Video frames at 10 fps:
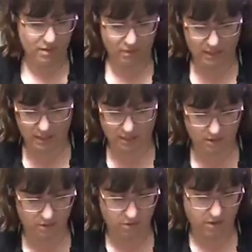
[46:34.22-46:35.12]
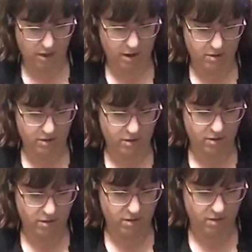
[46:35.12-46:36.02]
I'm getting to know you guys
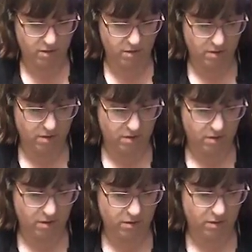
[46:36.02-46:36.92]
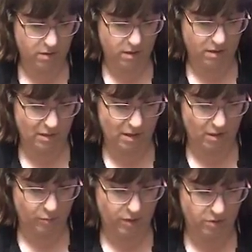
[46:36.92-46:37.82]
and the things that
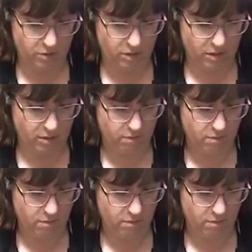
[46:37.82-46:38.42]
appeal to you,